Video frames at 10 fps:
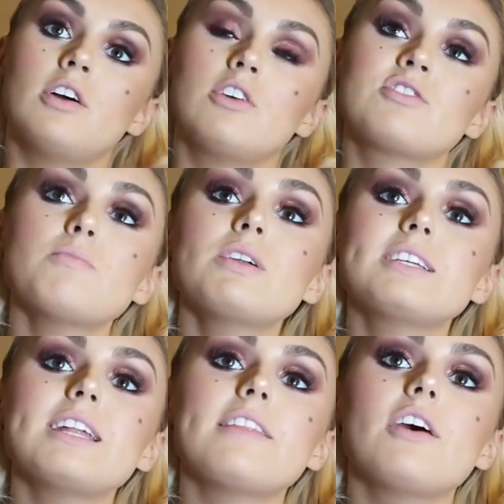Someone
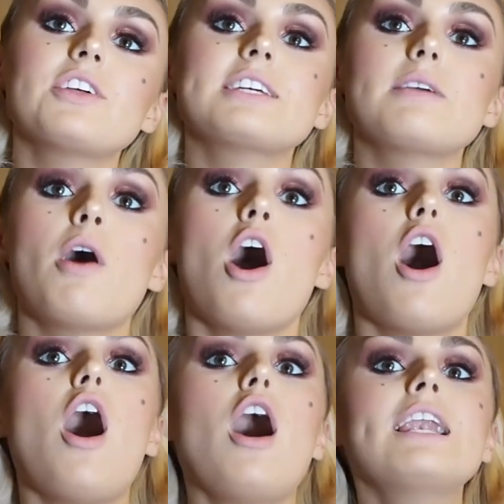did it the other day.
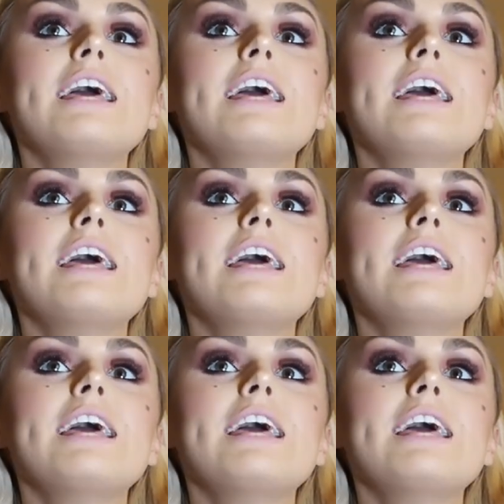Oh,